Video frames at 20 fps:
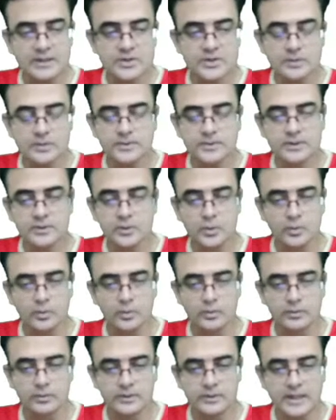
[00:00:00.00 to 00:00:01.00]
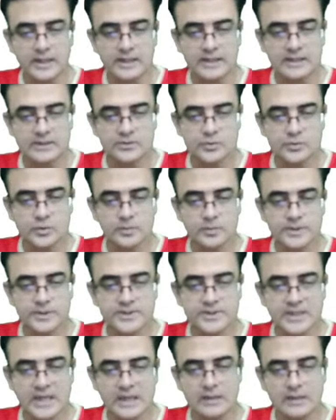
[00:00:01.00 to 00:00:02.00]
of that. No, Tata should be
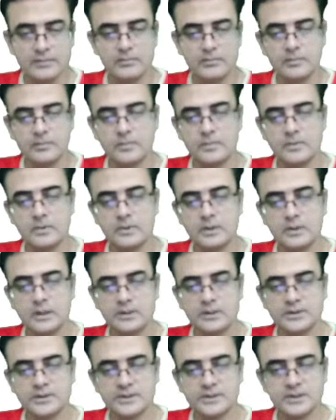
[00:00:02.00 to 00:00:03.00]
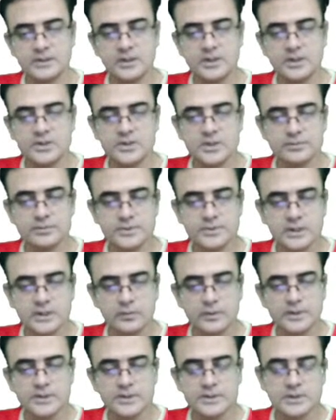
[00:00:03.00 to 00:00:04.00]
same. This is a conserved
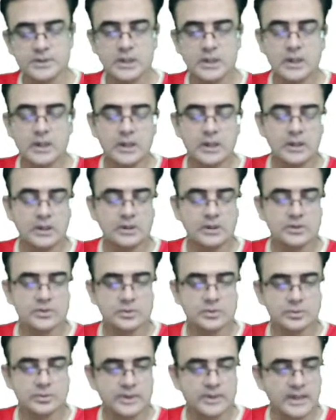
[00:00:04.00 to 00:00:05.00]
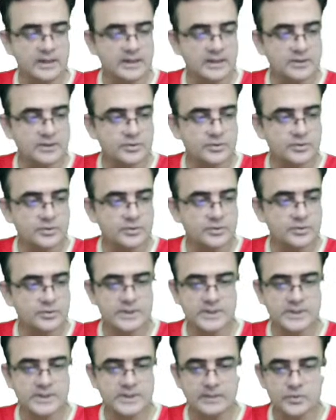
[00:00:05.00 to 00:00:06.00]
sequence. So Tata should be
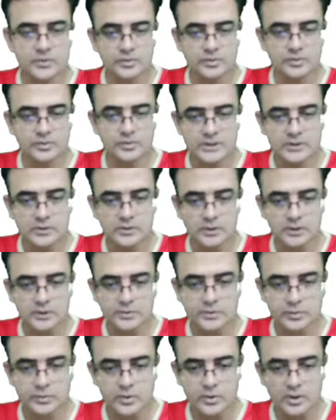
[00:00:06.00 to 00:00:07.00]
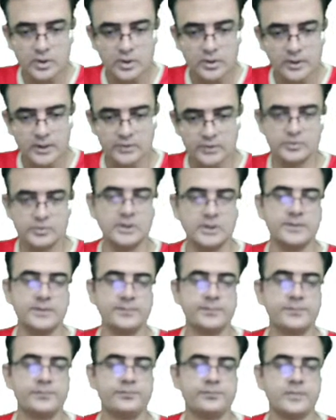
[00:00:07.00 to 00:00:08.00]
same. So this is also wrong actually.
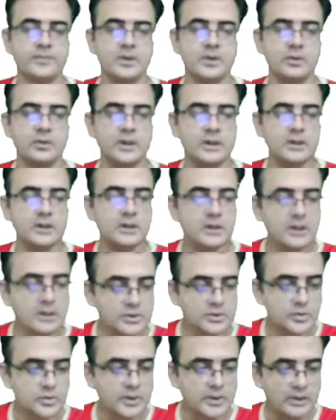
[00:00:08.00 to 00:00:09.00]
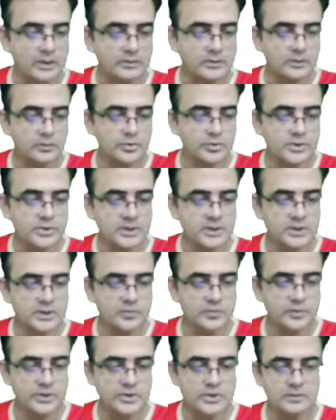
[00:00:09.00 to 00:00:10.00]
Okay. So now the question is,
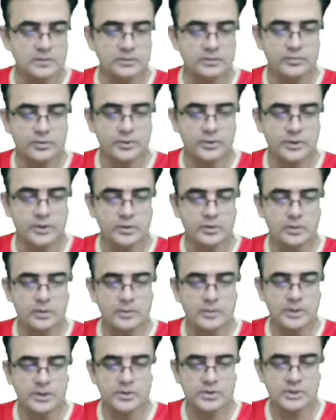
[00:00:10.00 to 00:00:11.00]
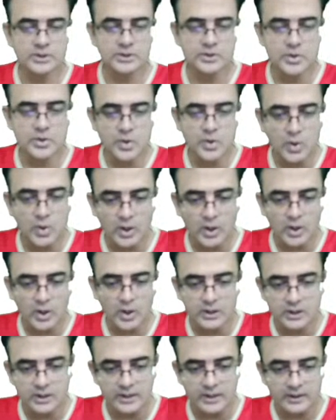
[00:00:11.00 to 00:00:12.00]
which of the following combination is
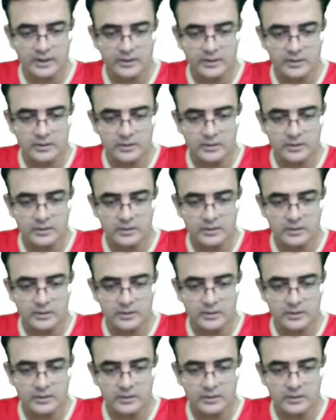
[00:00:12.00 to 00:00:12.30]
not correct?